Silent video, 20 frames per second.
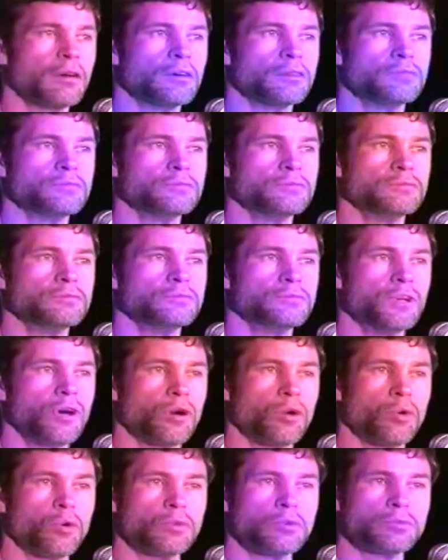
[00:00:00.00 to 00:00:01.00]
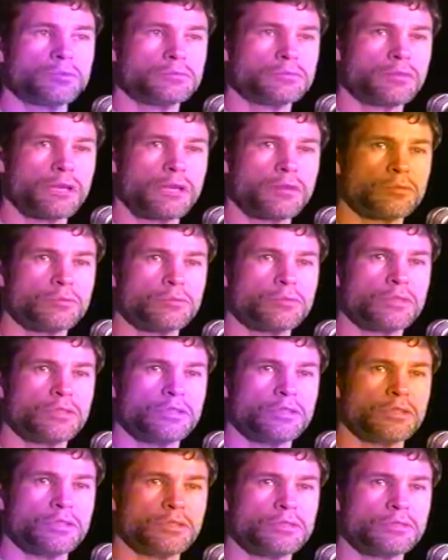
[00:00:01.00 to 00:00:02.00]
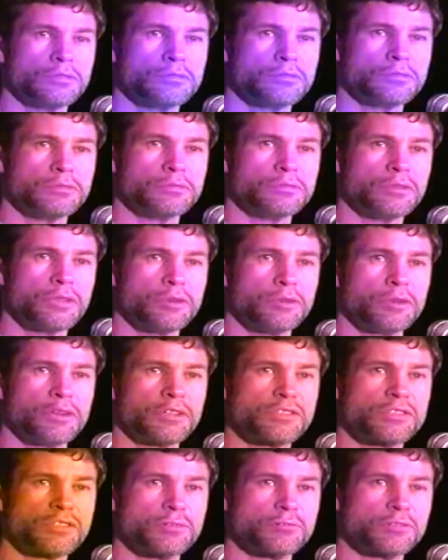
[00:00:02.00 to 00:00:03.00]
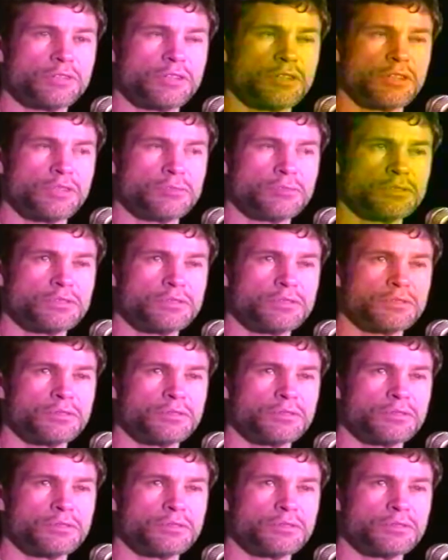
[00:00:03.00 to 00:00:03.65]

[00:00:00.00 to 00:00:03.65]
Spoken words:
No, not really. Lyrics sometimes.